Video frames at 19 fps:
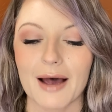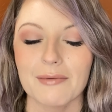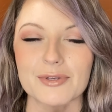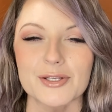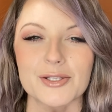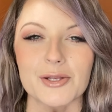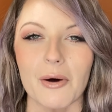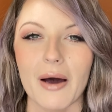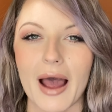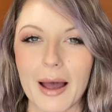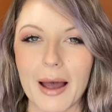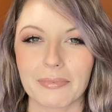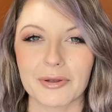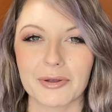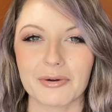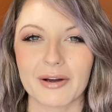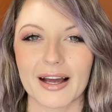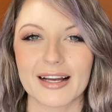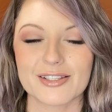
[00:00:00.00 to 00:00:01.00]
I'm so
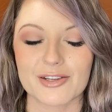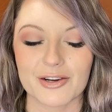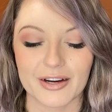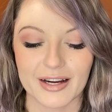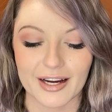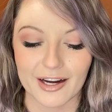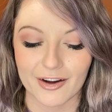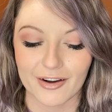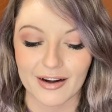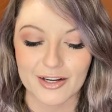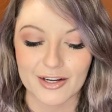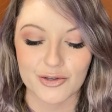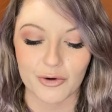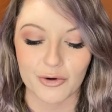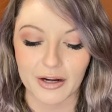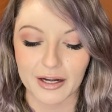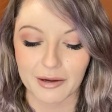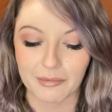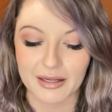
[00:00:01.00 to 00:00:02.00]
happy you guys are here and
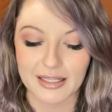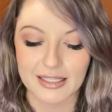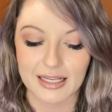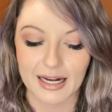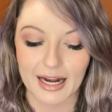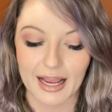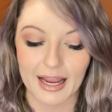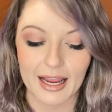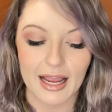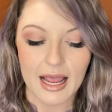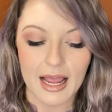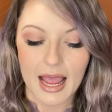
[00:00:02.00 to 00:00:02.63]
joining me today.